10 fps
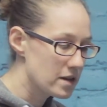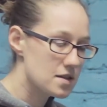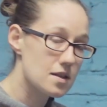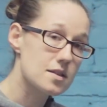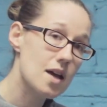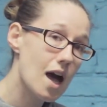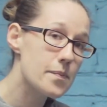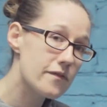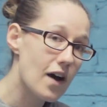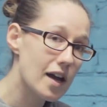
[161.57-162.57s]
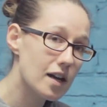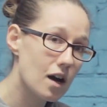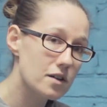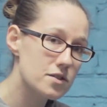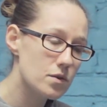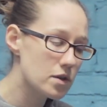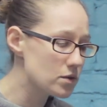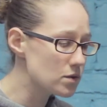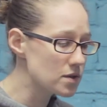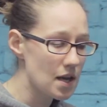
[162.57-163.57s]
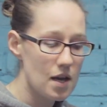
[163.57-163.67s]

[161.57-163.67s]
to the type of icons you use,